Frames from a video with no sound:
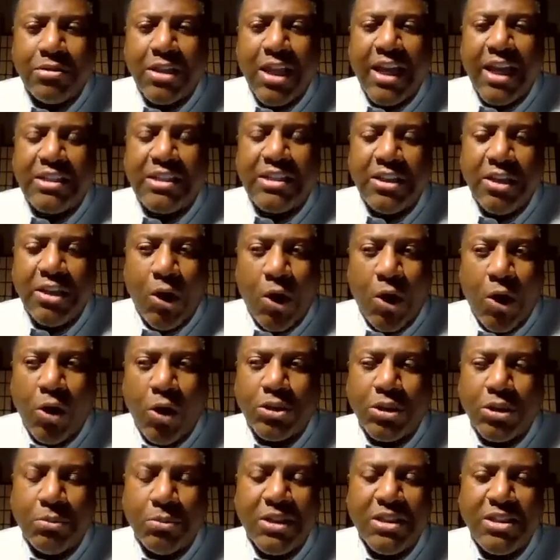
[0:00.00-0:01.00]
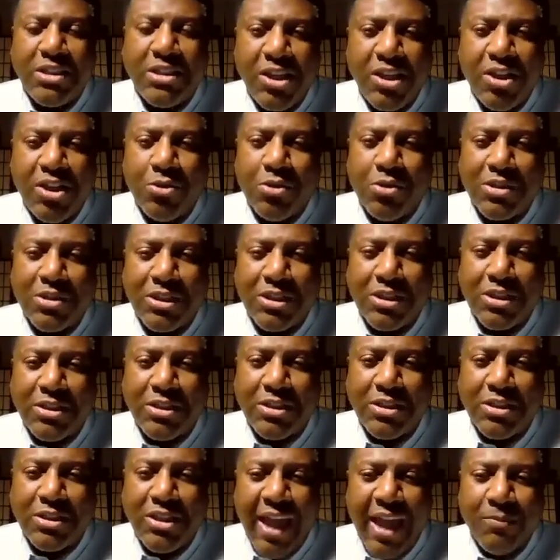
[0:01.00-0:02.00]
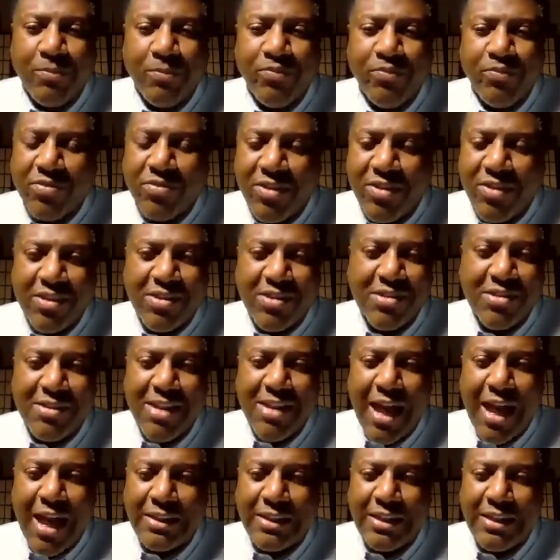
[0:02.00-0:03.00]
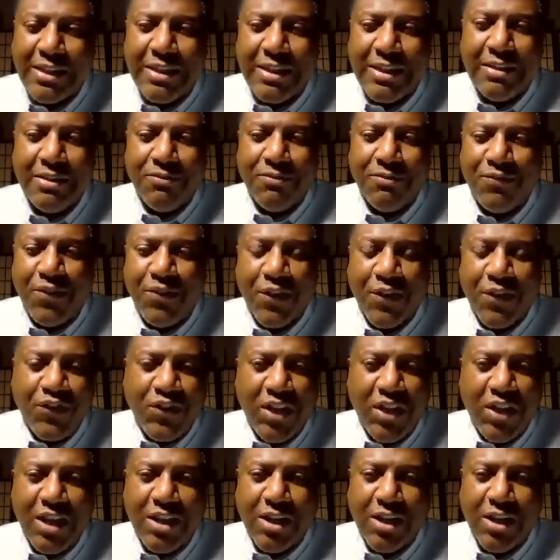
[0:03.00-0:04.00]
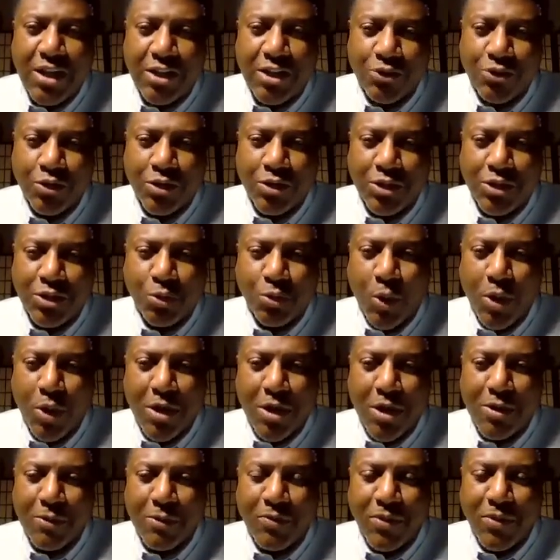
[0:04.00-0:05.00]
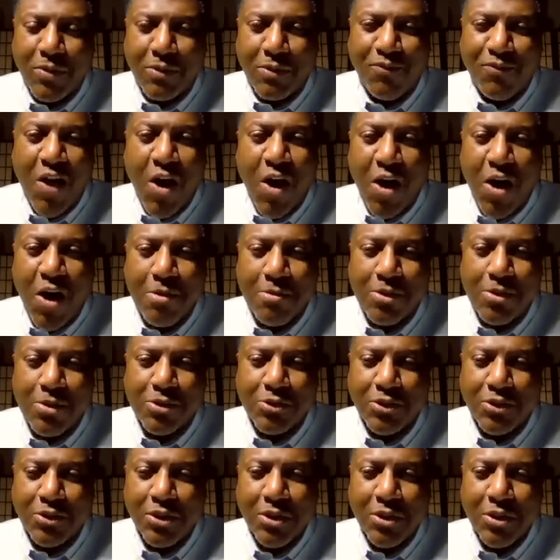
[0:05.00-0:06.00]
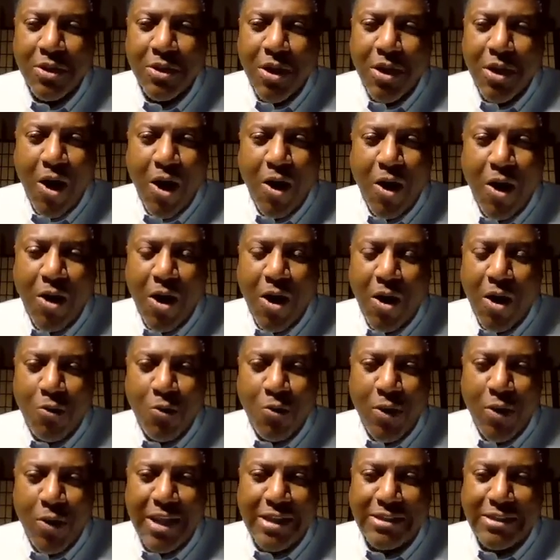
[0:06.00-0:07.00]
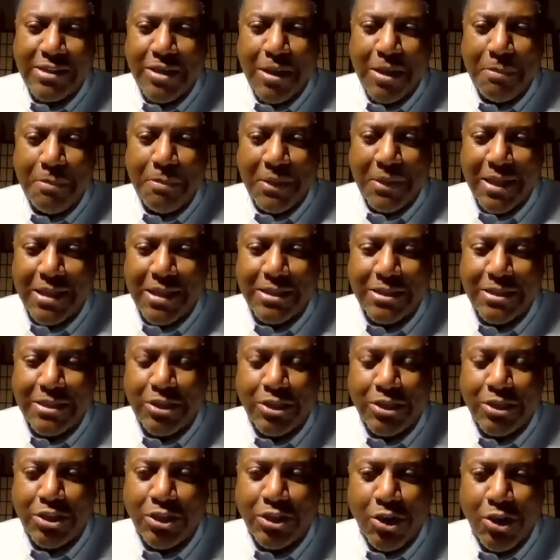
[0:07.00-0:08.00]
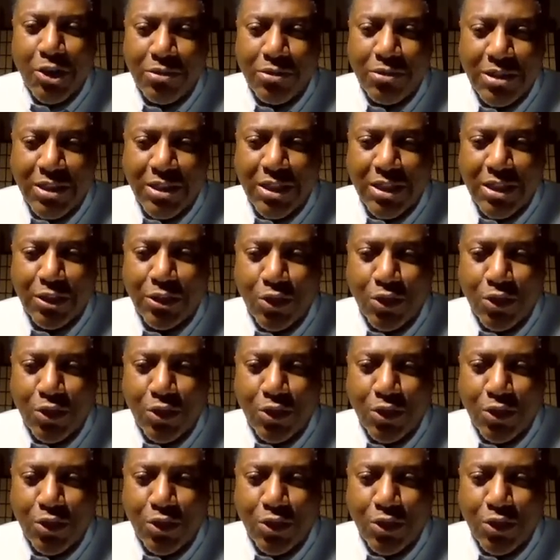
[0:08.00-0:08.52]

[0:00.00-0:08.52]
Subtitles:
the ultimate terrorist attack. This is not the 1500s where the farmers are raising up against the serfs and the